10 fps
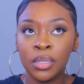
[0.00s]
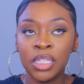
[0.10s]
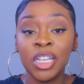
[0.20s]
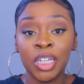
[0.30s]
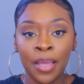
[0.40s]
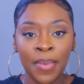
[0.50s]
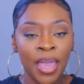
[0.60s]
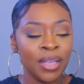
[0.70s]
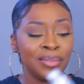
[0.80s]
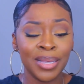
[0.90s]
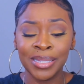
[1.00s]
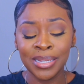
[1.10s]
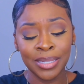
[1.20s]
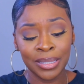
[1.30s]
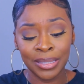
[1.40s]
TJ Maxx because
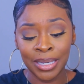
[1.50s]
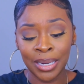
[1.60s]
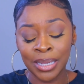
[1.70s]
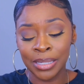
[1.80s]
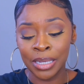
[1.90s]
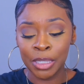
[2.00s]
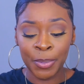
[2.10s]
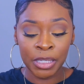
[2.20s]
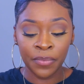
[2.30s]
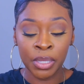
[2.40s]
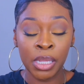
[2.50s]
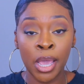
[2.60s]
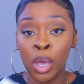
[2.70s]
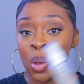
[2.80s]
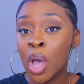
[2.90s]
this shit is expensive as
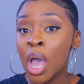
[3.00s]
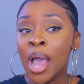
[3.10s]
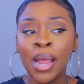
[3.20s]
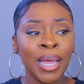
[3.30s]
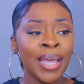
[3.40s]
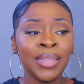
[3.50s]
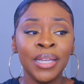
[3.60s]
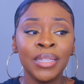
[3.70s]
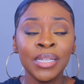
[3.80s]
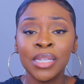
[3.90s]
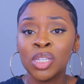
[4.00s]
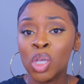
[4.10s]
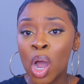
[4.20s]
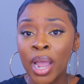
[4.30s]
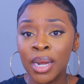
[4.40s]
hell. Like, I think this in
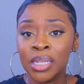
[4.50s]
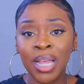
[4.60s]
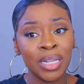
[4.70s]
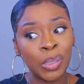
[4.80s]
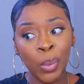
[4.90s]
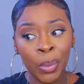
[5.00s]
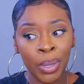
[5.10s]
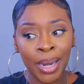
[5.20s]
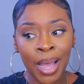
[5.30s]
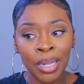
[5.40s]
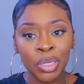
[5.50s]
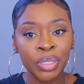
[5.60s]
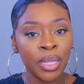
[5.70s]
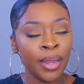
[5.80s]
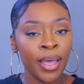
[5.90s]
Target is like
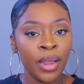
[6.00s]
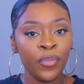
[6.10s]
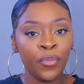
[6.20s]
$21, and I got it